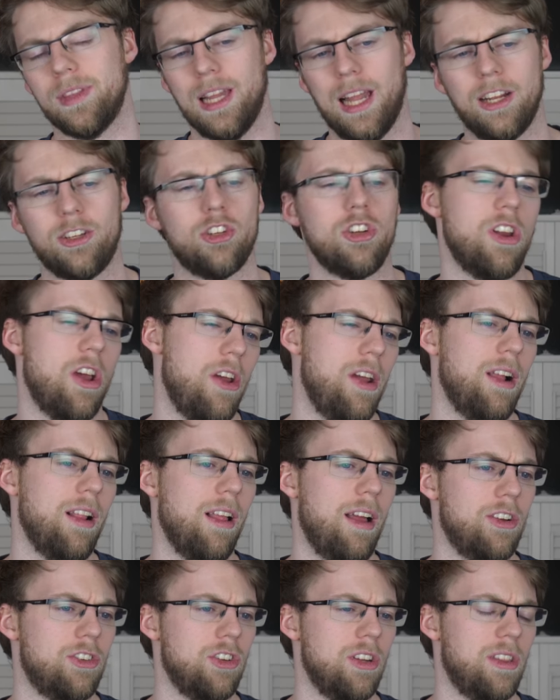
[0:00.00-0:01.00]
Legendary
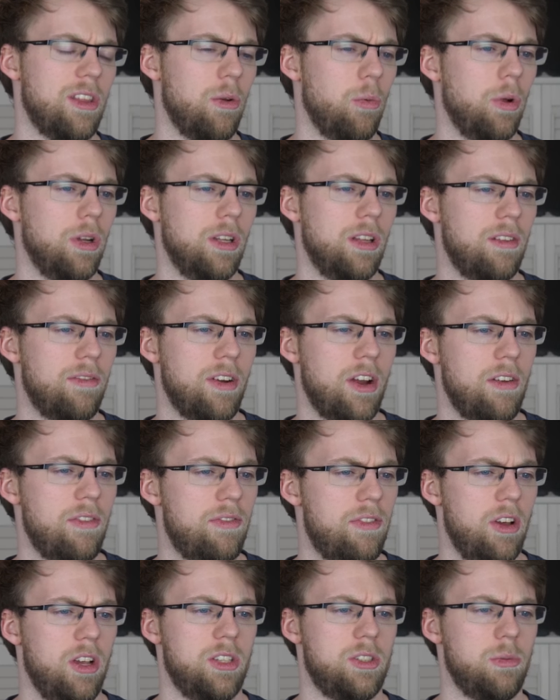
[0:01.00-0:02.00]
Collection, I think one of the very
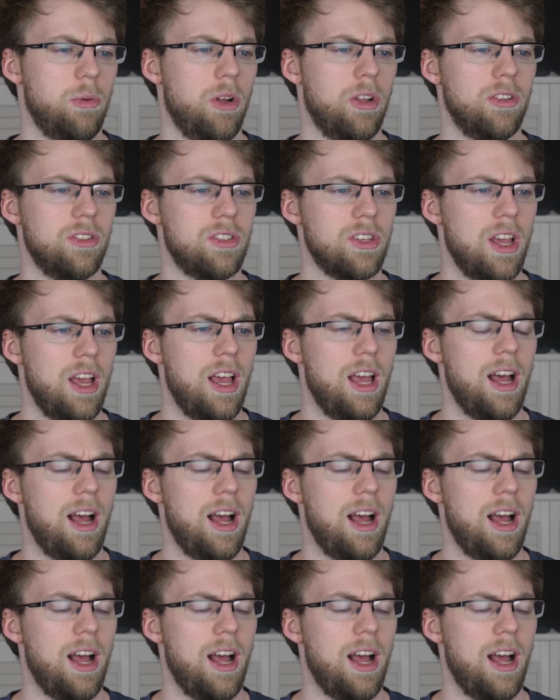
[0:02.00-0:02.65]
first ones.